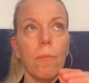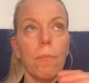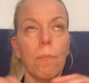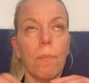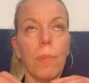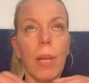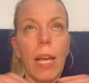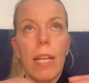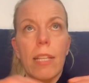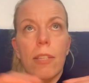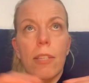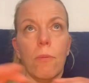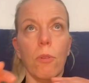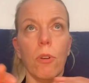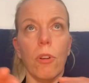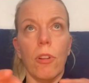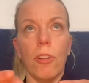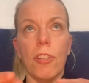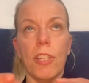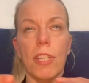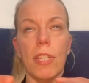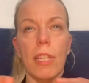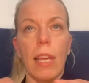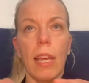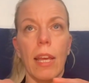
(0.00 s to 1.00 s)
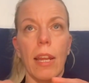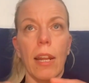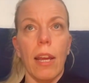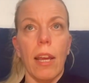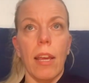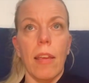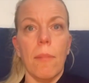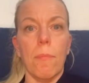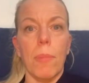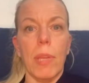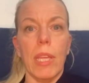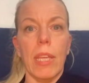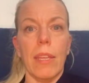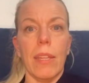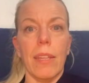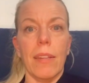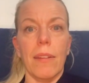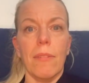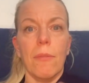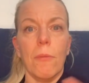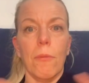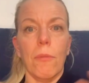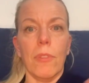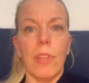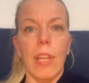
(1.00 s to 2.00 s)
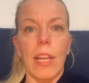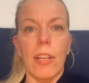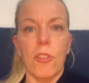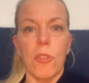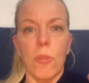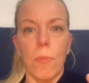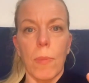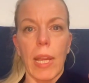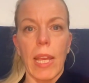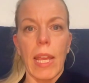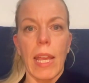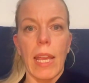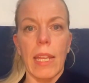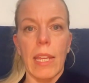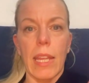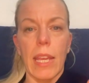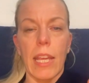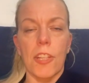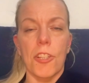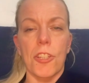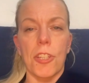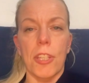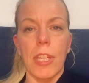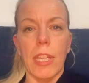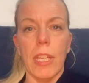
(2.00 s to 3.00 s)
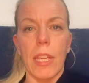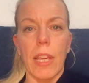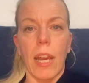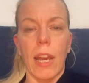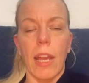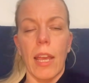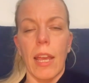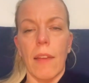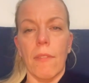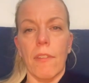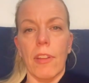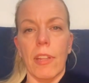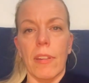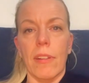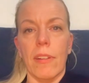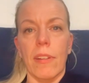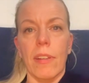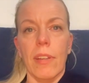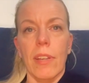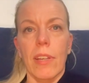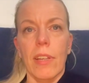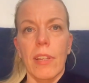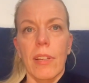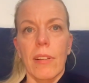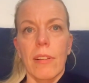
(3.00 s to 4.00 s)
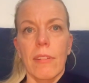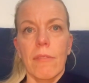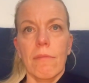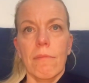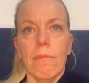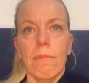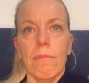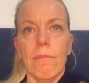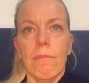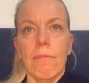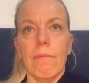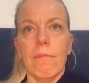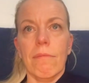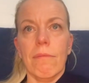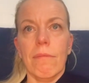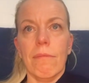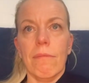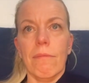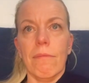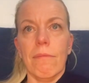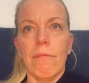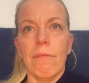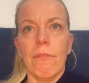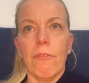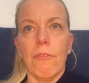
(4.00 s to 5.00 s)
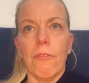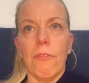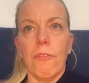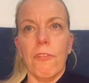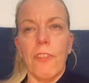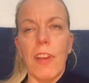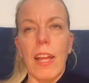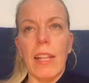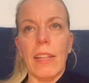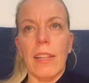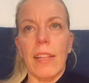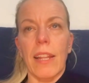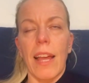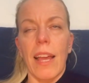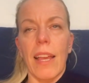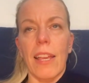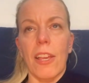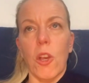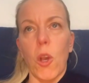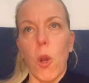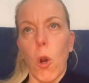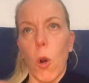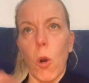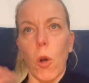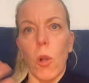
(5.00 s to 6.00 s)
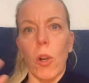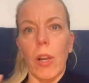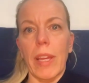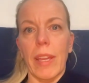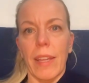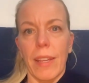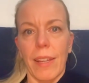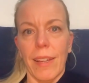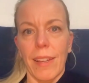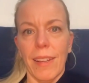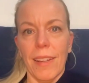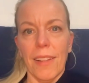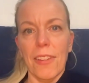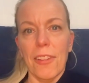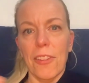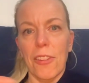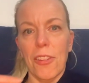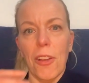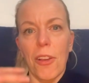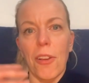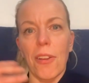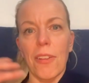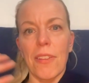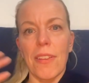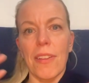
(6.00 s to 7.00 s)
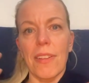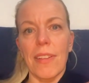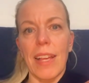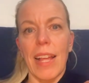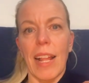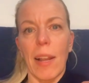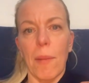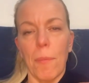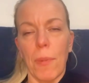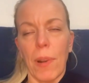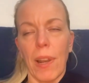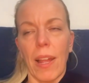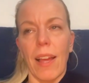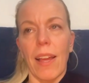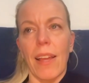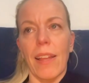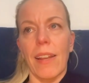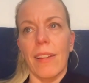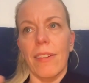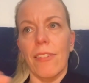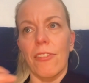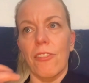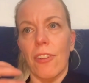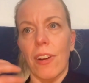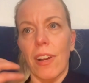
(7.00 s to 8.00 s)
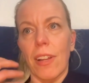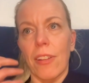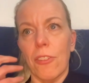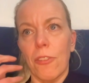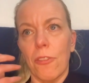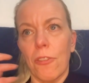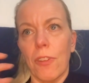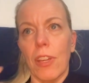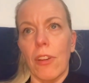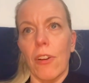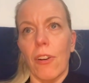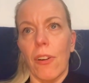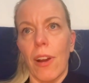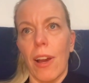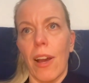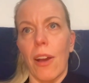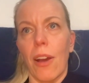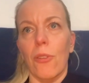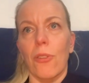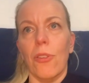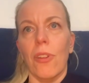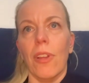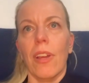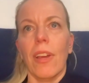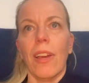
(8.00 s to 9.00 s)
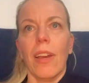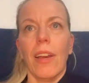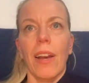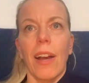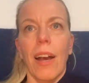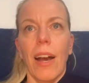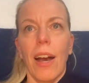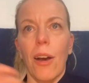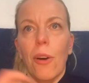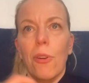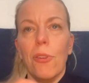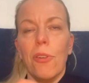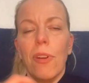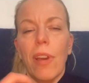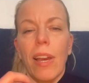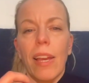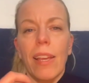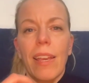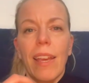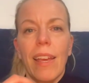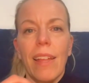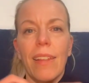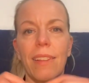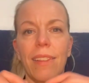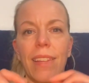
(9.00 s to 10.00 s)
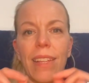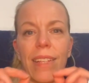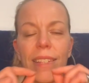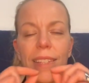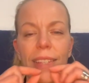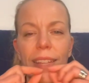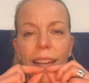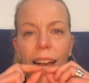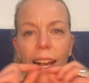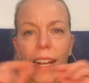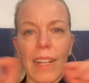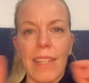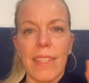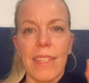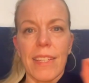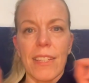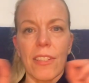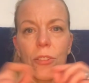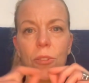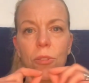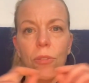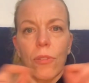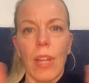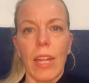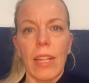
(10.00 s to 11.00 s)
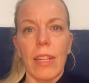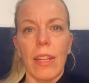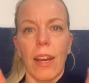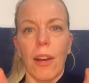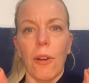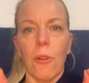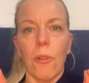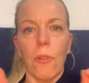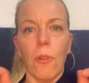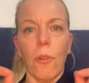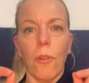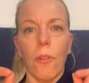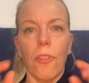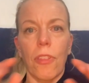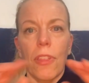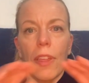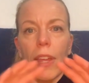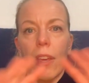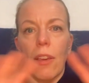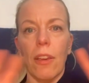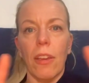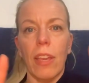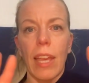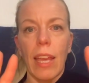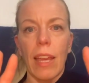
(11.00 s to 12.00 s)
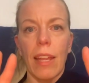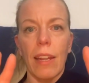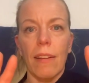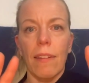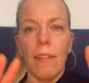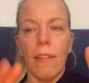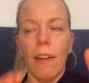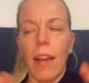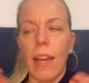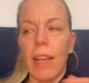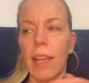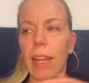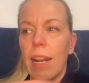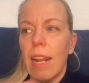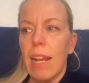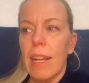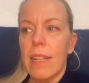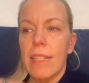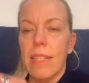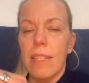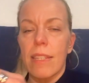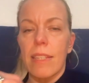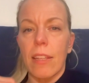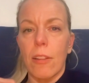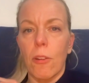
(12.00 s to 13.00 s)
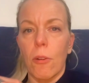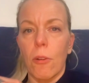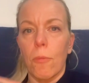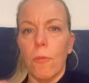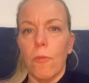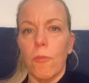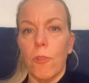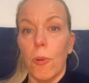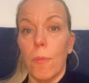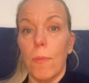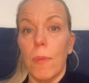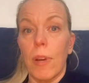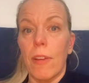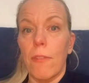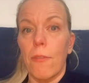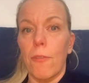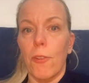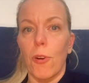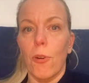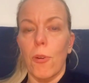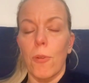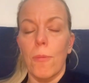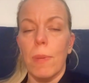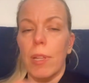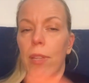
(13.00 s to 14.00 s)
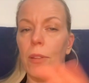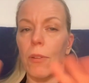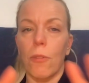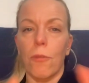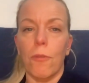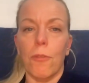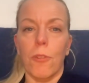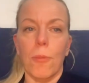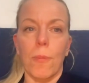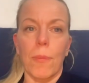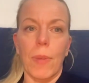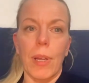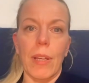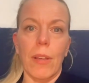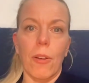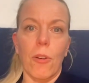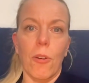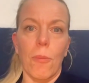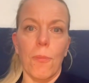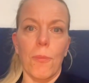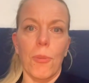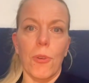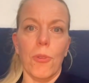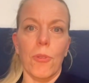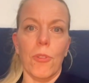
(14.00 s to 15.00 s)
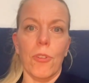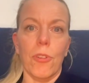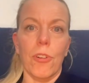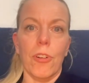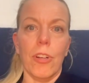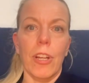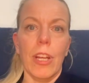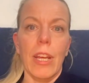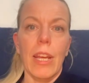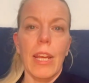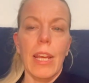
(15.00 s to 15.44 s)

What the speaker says: passwords, and I've been, thanks to my ADHD, I haven't felt like calling the helpline and trying to figure out how do I get this access to that Outlook thing again. I can access it from my phone, but not from my computer.